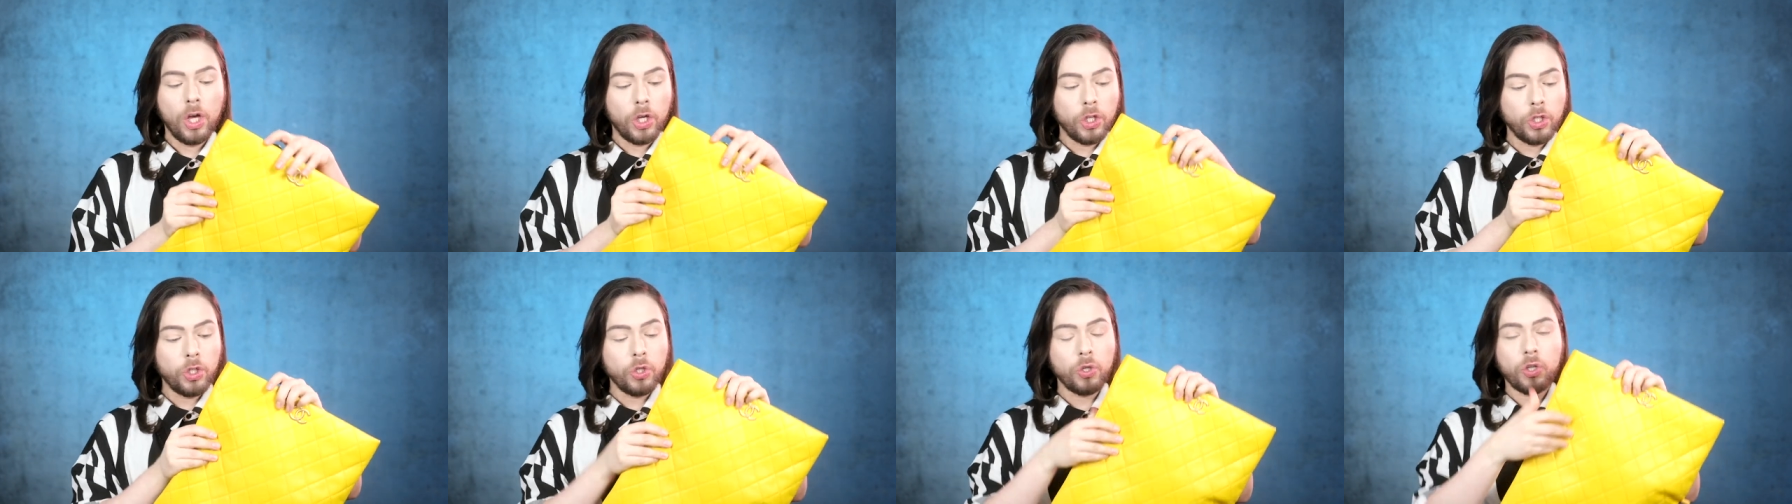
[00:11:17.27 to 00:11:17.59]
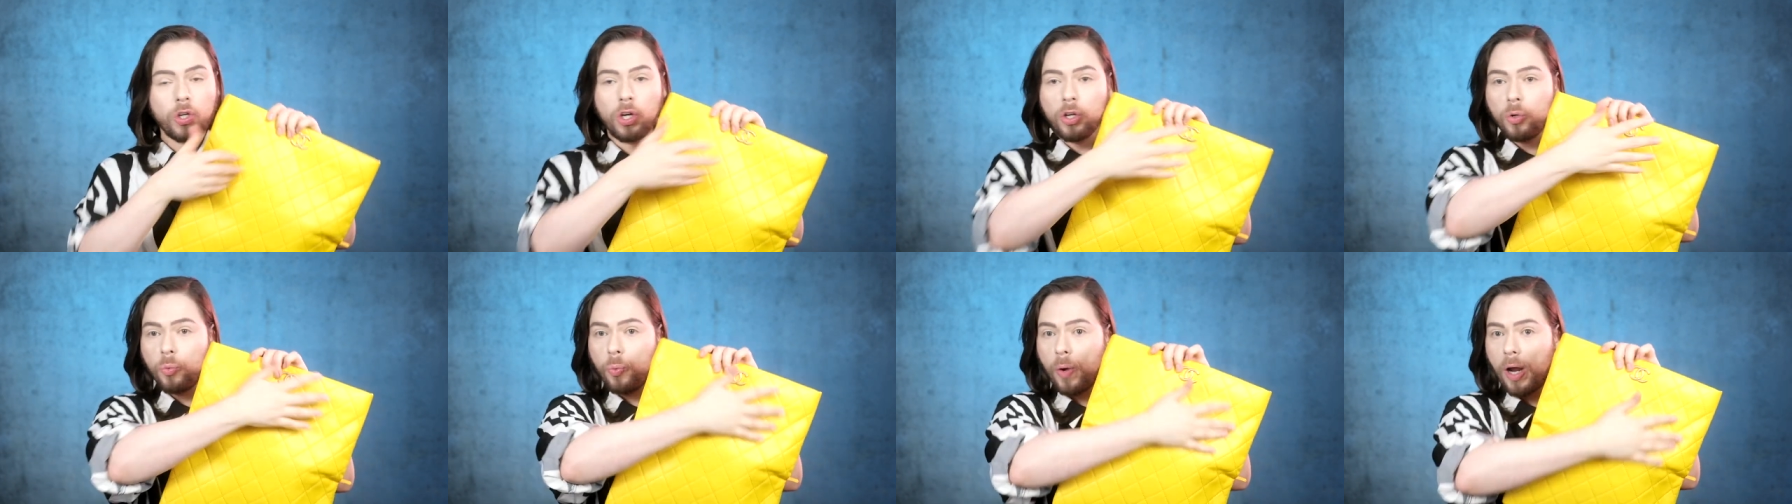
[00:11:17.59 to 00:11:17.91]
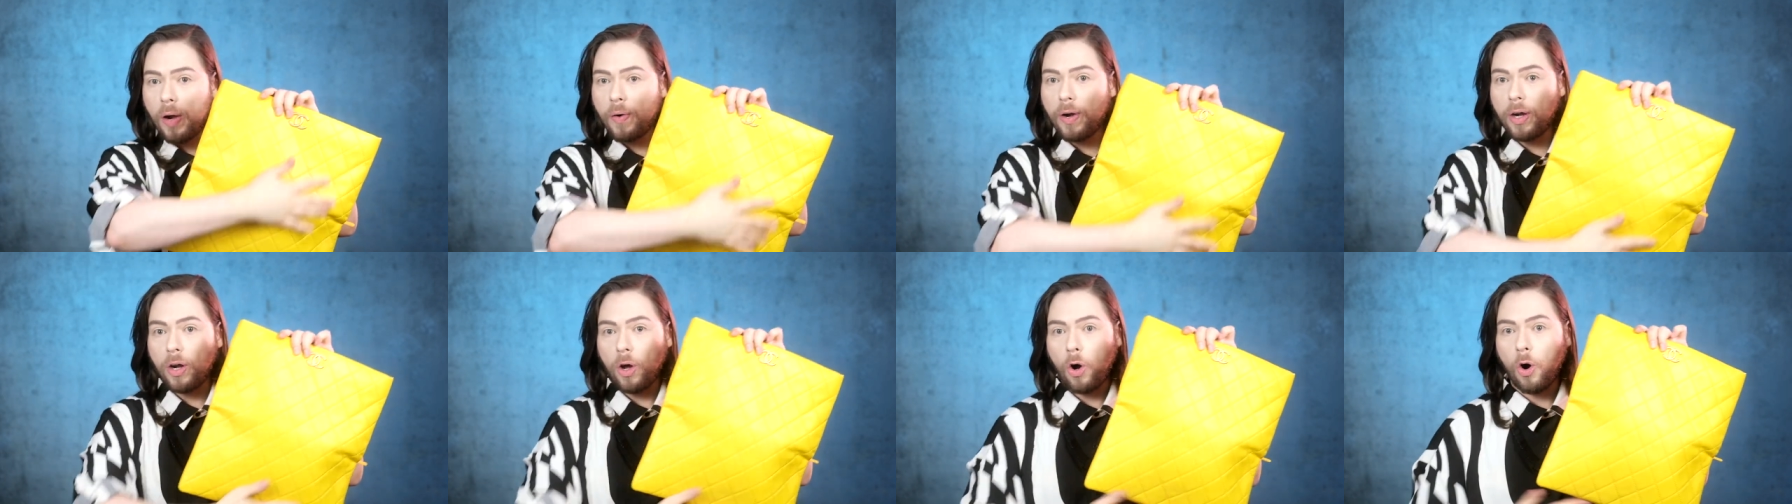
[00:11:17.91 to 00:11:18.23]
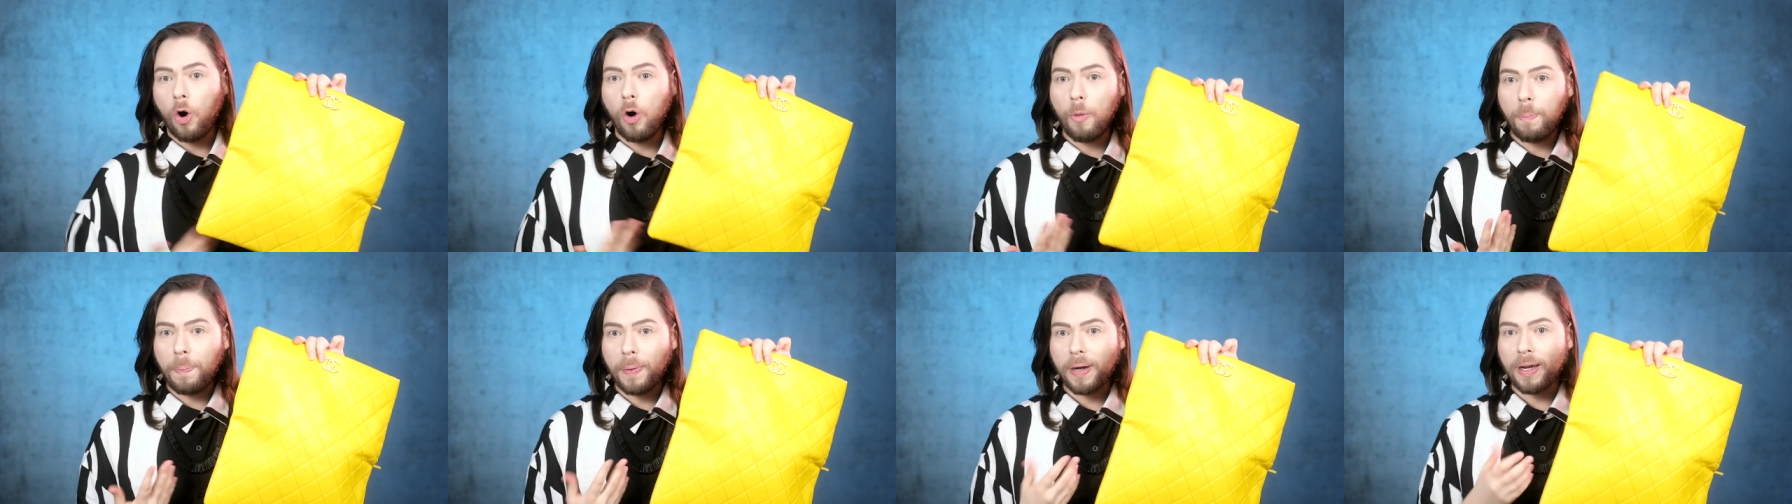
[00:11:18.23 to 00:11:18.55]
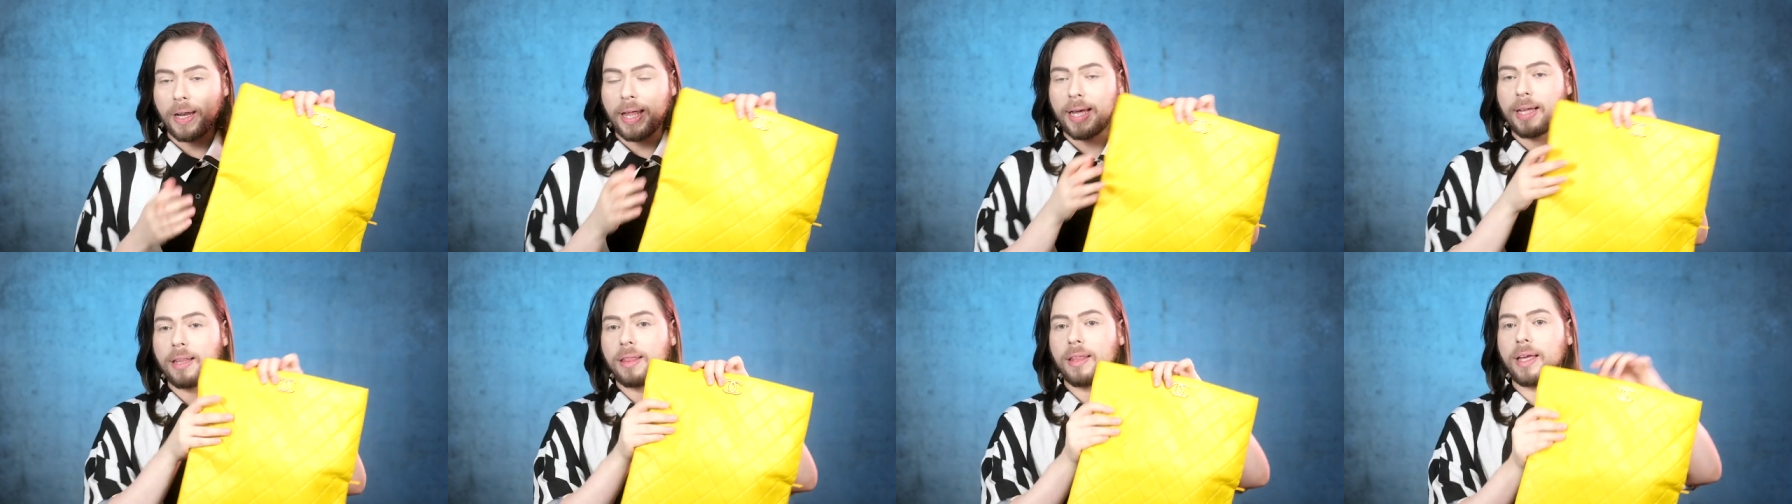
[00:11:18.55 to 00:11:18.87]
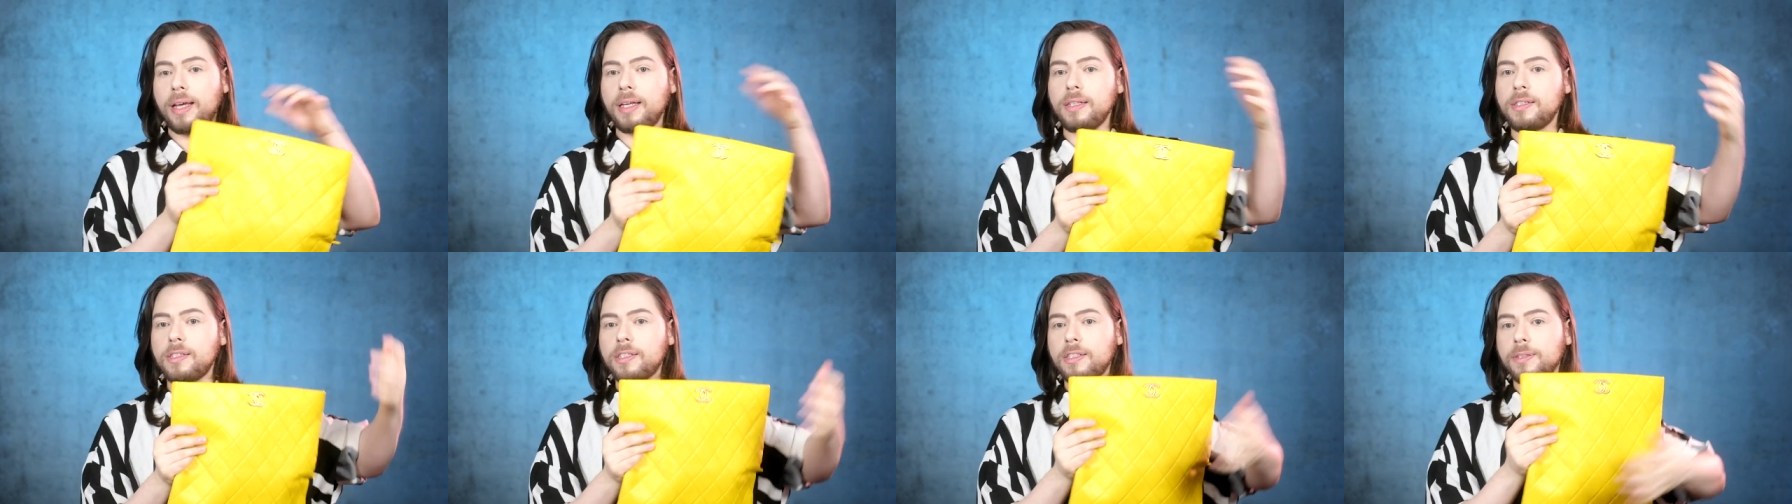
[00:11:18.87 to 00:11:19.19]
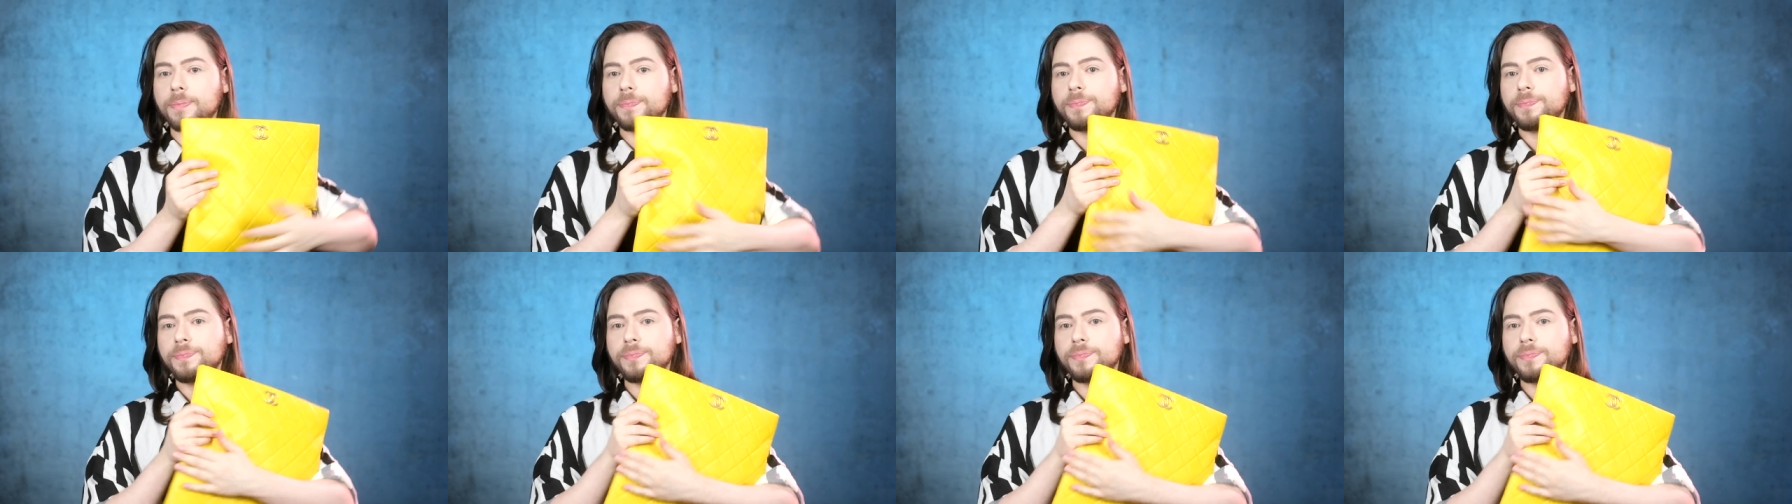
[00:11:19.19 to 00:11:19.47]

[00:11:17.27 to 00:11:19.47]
you could wear it open like this.